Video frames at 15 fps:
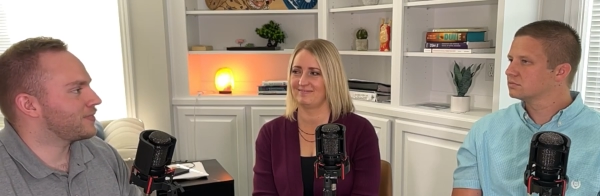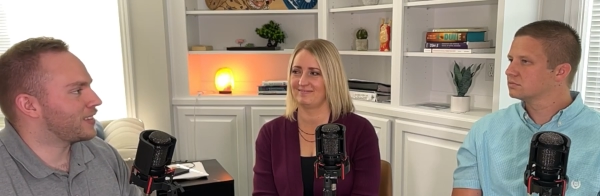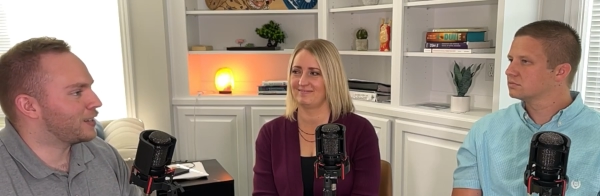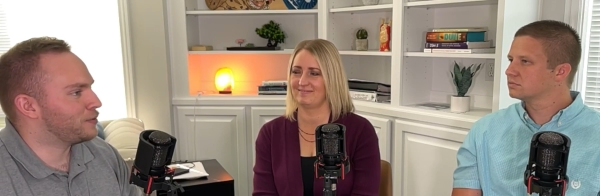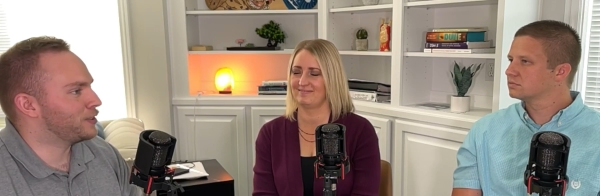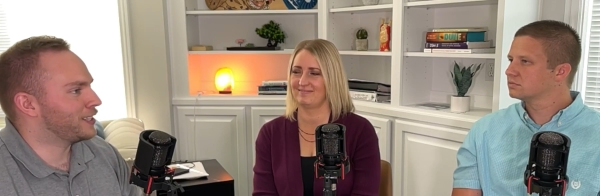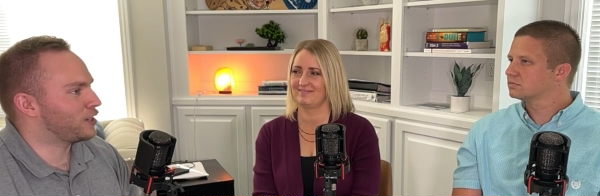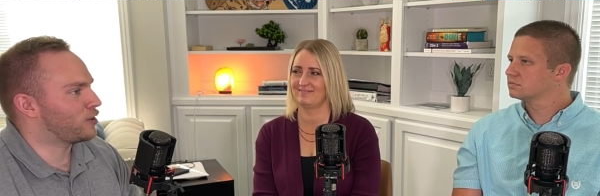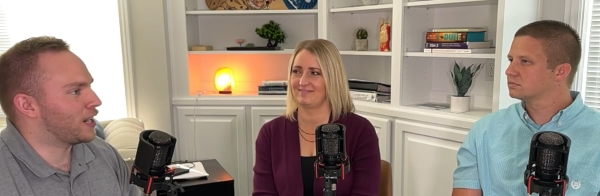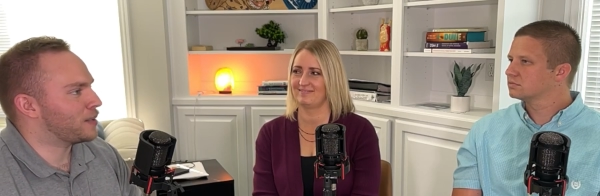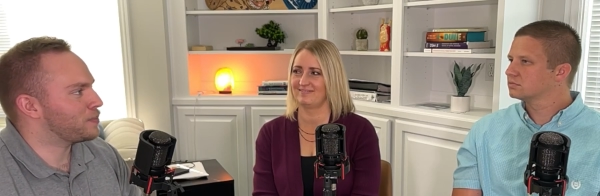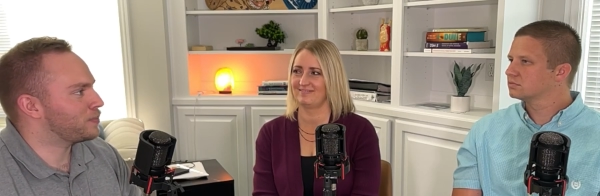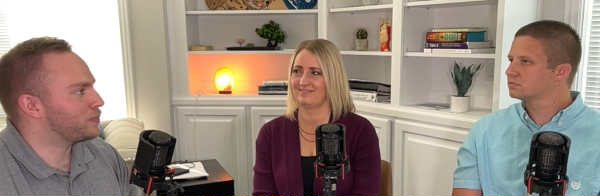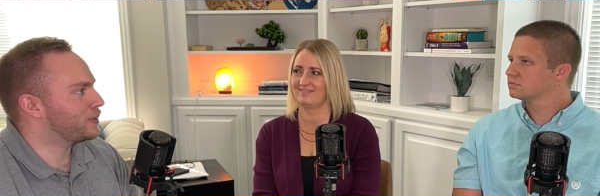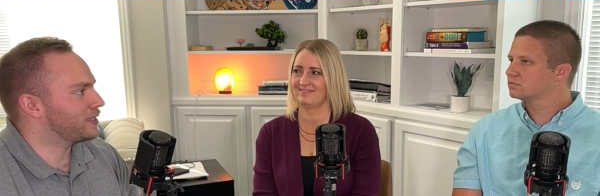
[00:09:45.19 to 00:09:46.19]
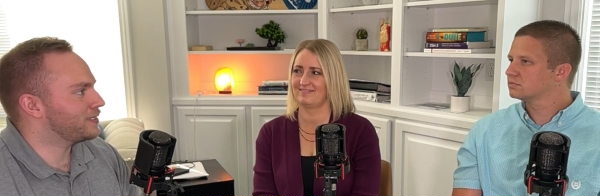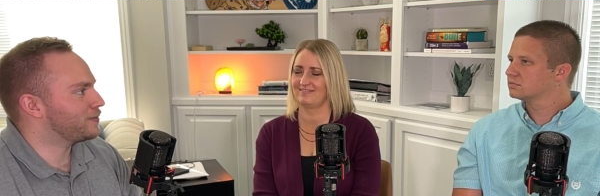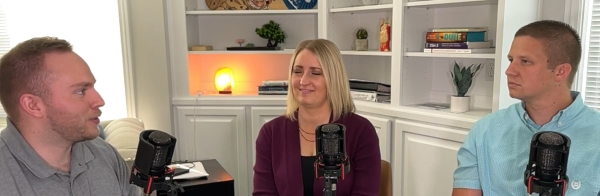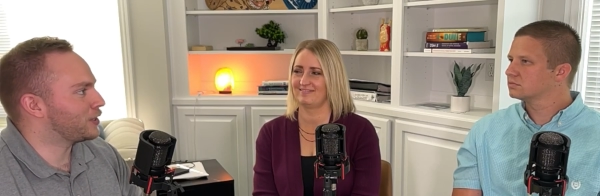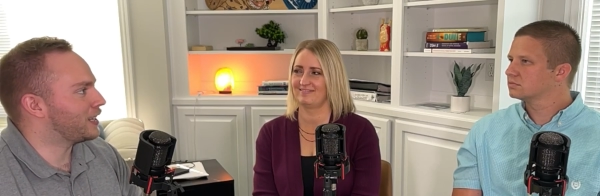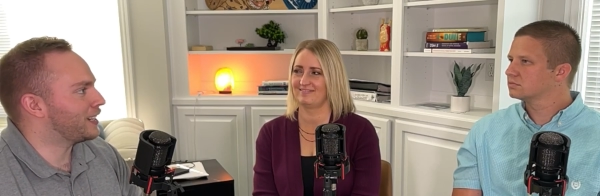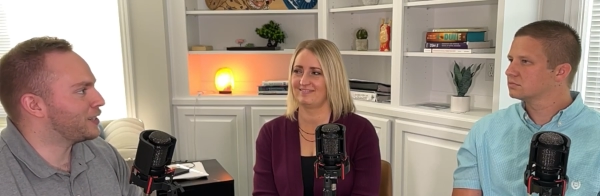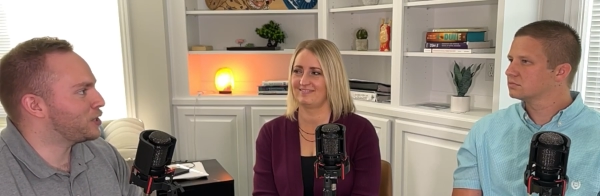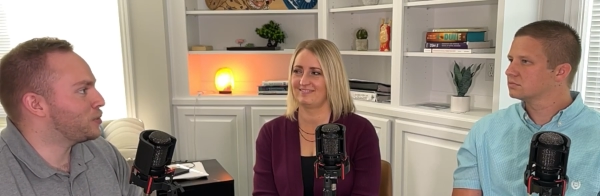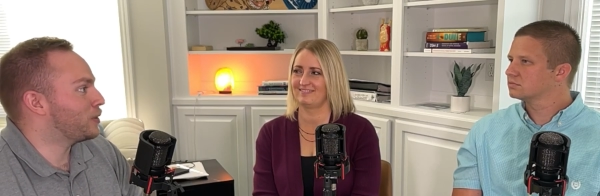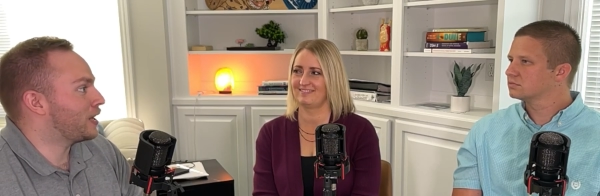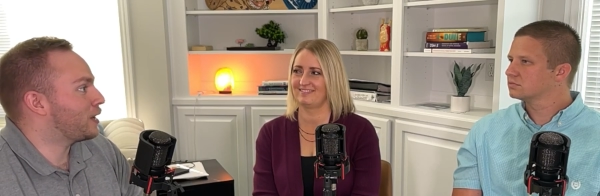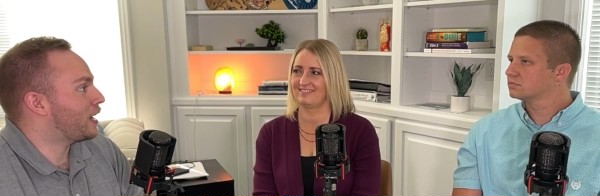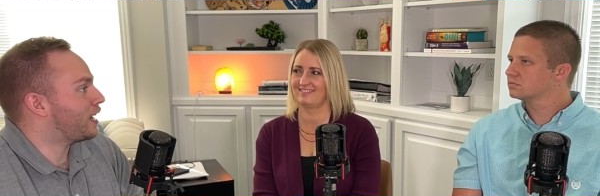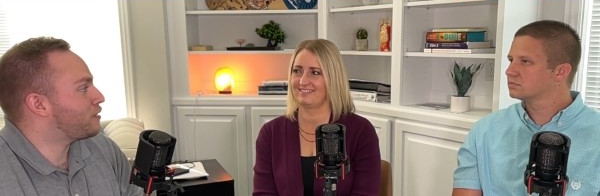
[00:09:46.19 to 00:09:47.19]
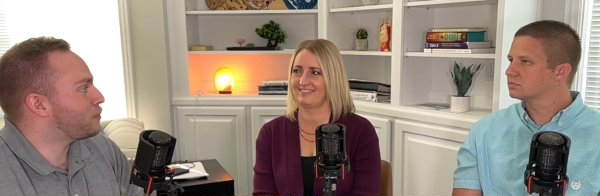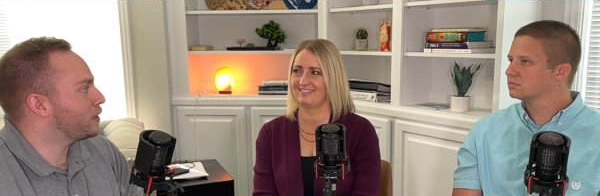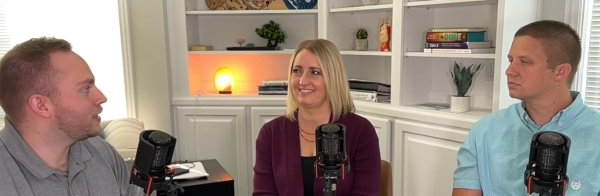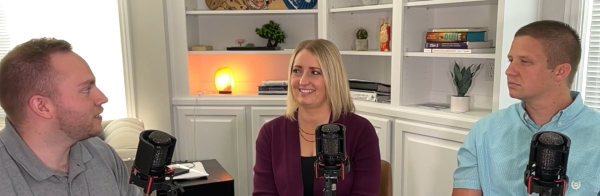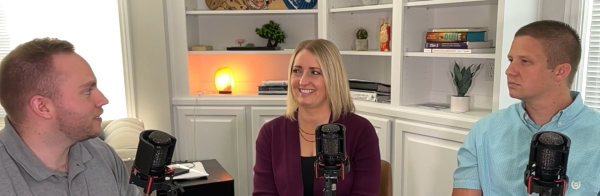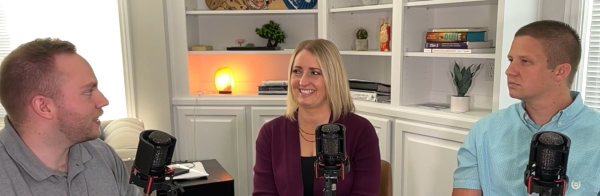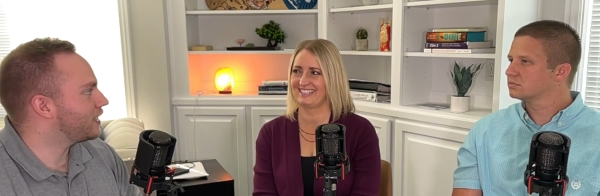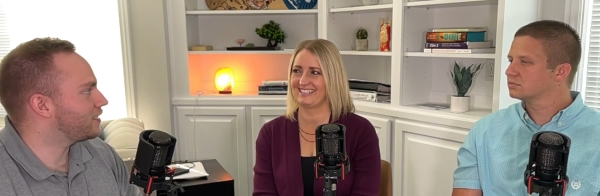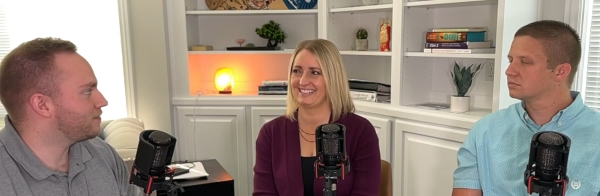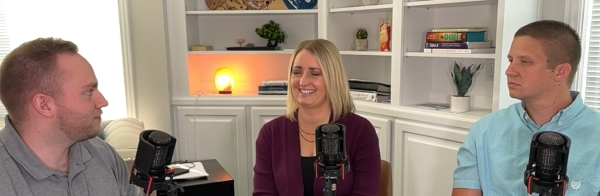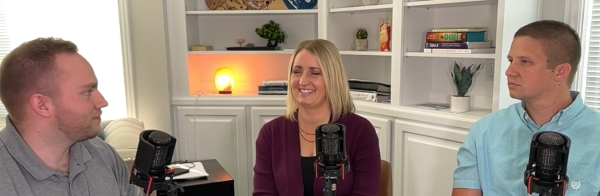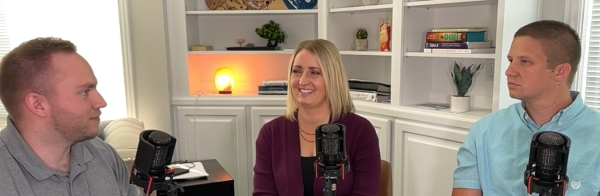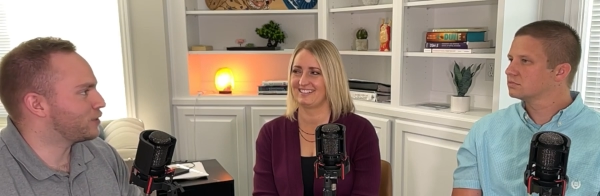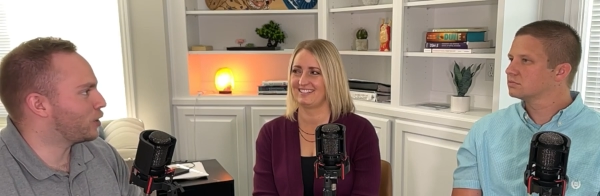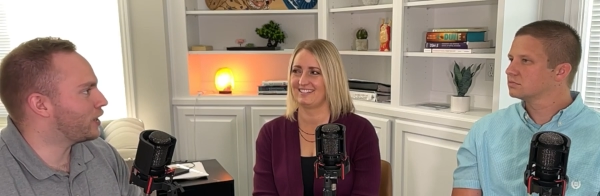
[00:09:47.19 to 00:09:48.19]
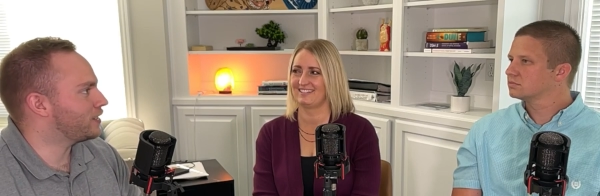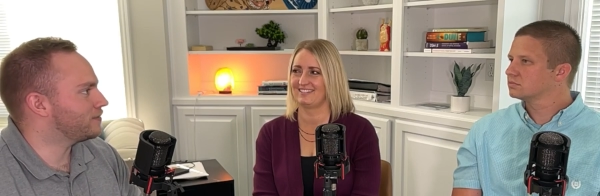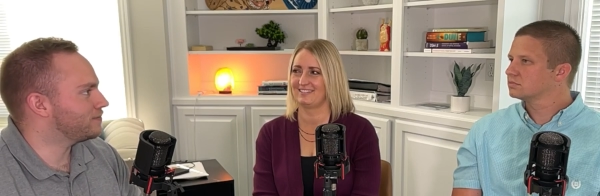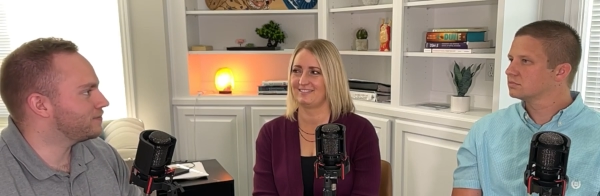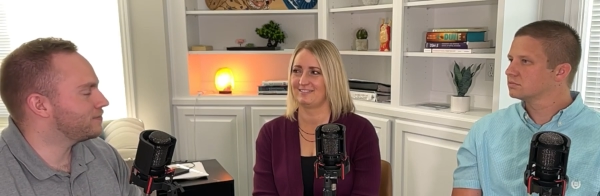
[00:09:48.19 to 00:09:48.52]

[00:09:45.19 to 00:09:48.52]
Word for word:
Speaker 1: I feel like crap but for lying to you, but I have been, like, great.